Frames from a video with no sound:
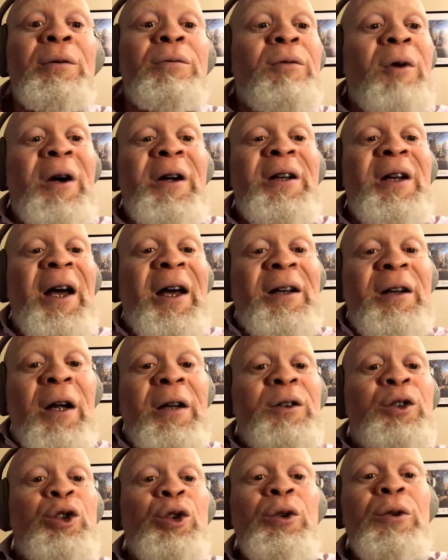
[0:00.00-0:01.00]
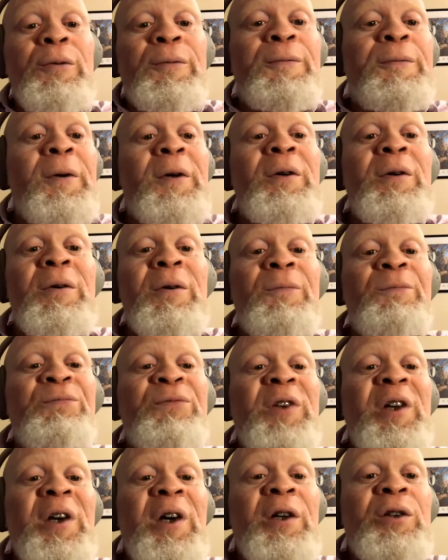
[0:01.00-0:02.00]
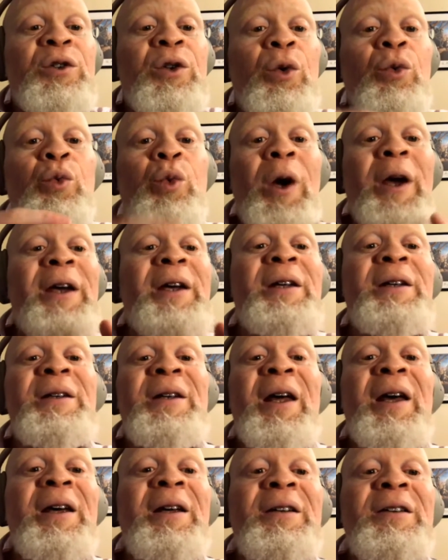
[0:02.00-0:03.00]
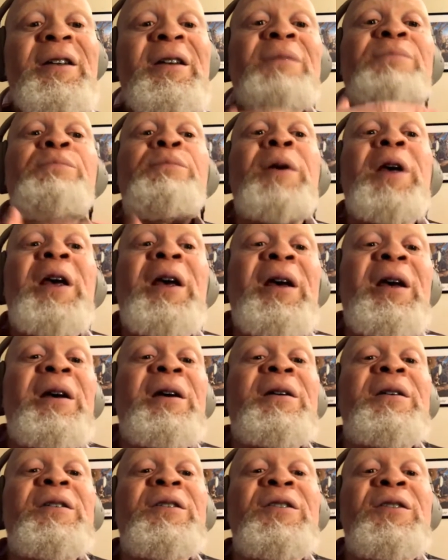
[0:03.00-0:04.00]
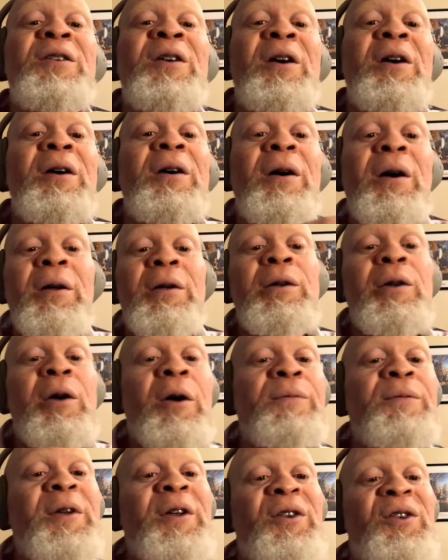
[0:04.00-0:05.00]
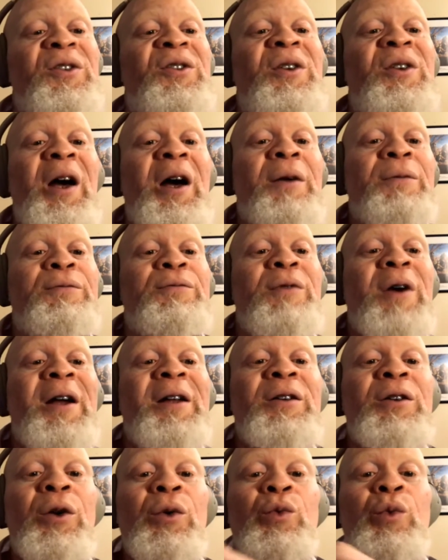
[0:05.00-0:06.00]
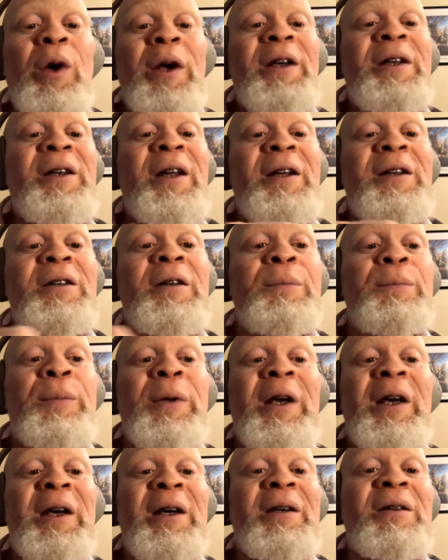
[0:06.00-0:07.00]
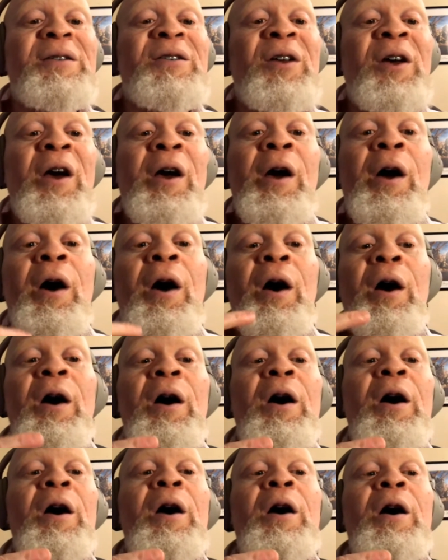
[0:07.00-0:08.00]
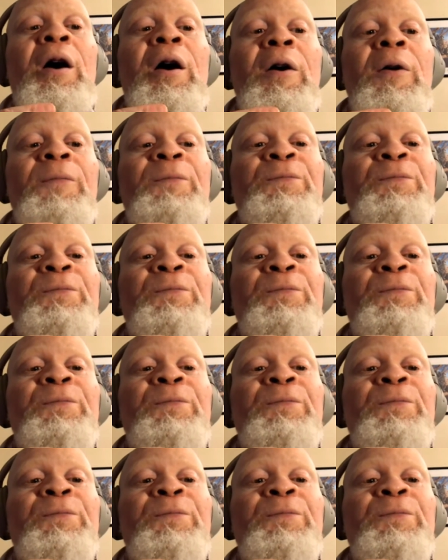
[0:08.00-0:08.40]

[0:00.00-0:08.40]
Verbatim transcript: right? And I do feel the way they depict a lot of this stuff, right? The way they depict her